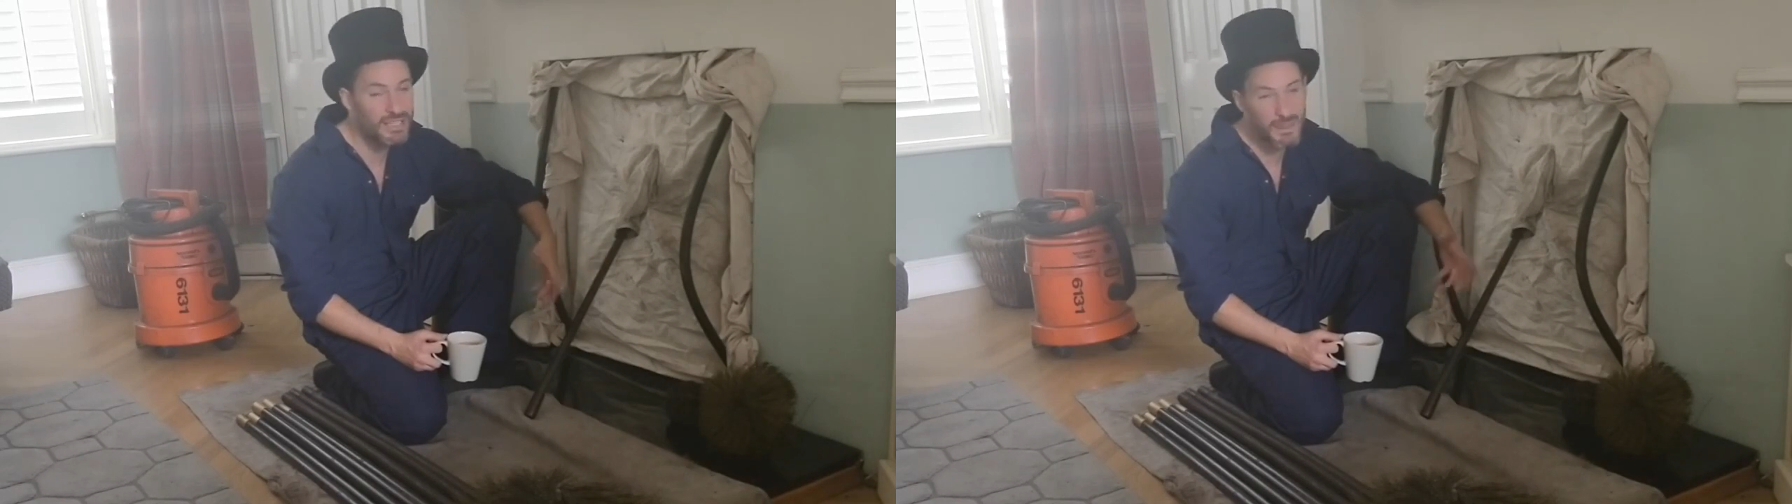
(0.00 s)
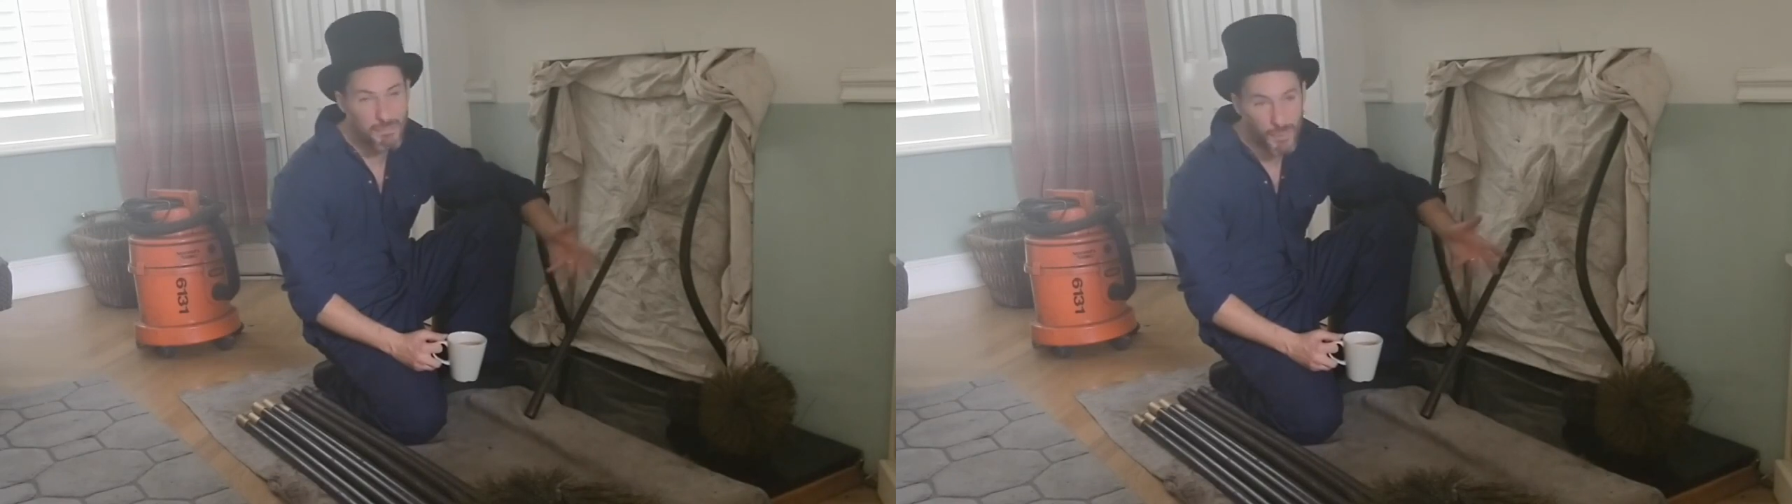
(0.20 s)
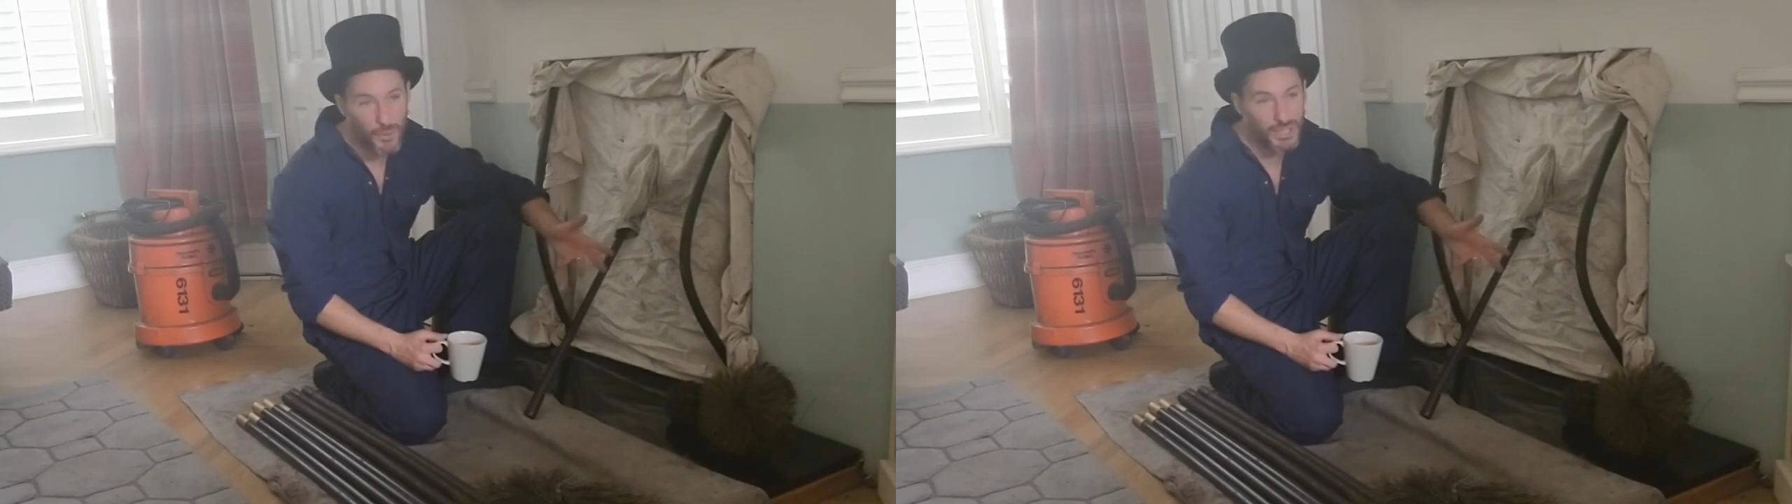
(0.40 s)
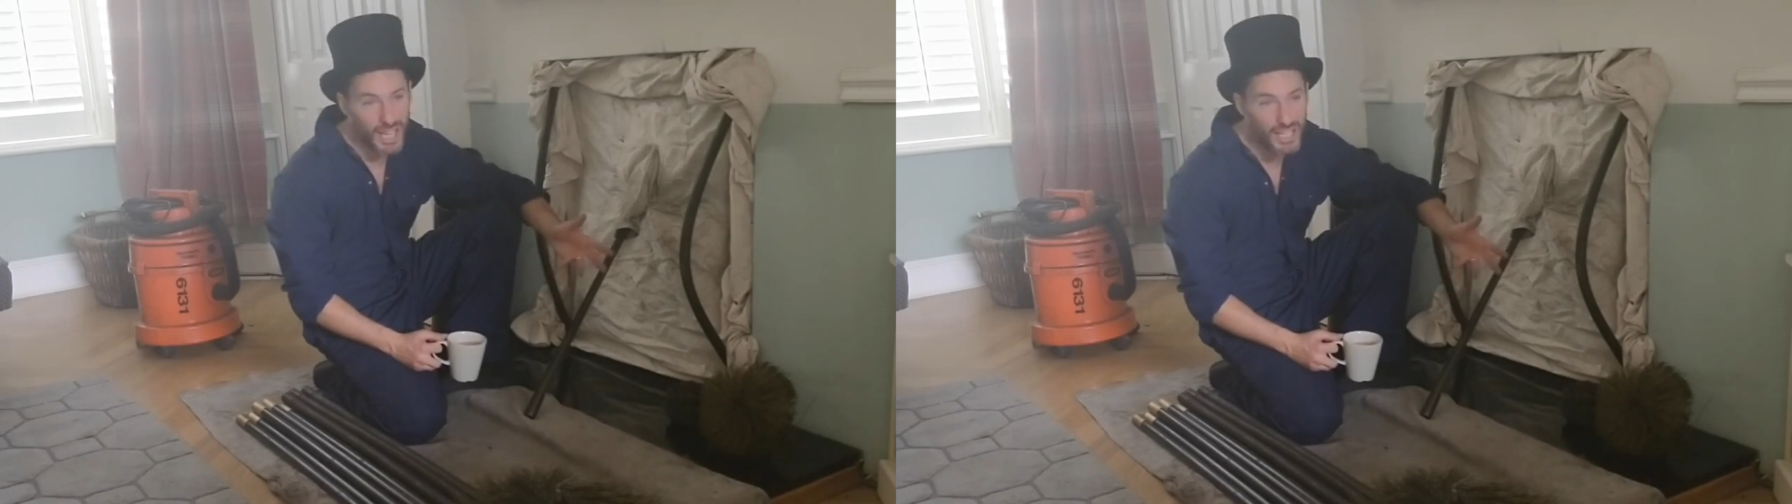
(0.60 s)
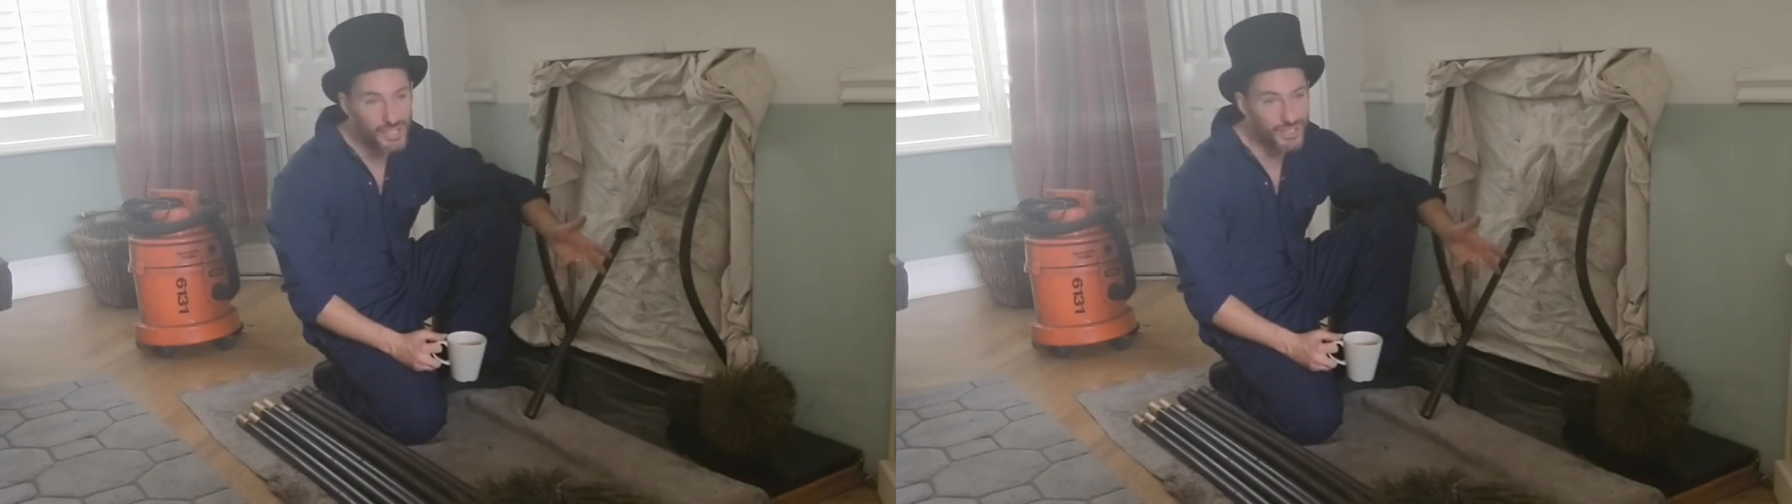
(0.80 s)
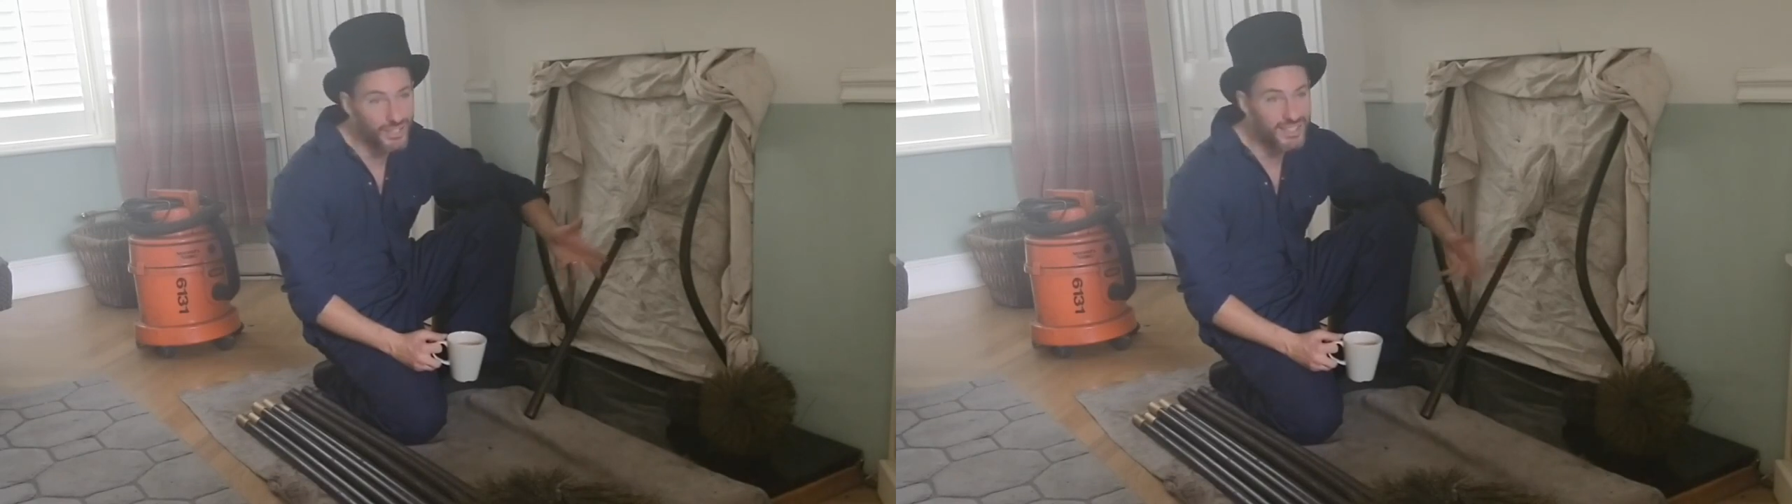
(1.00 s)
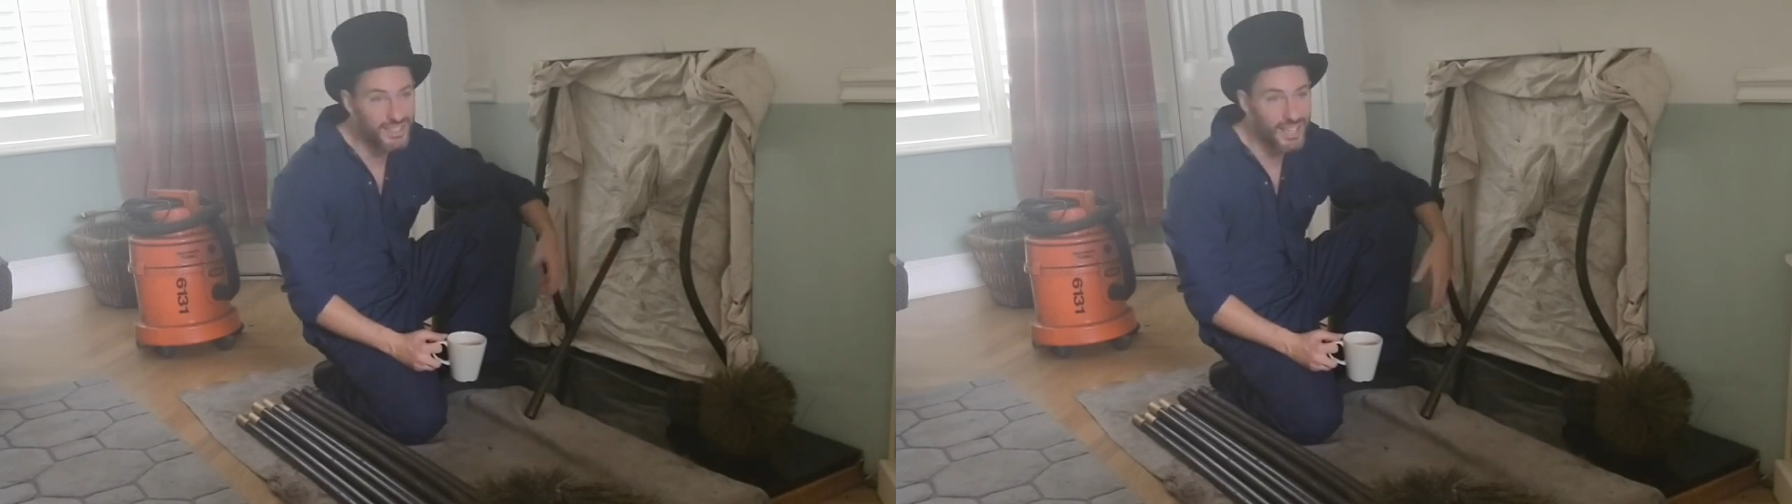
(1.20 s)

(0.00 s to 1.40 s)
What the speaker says: Then on occasion, I'd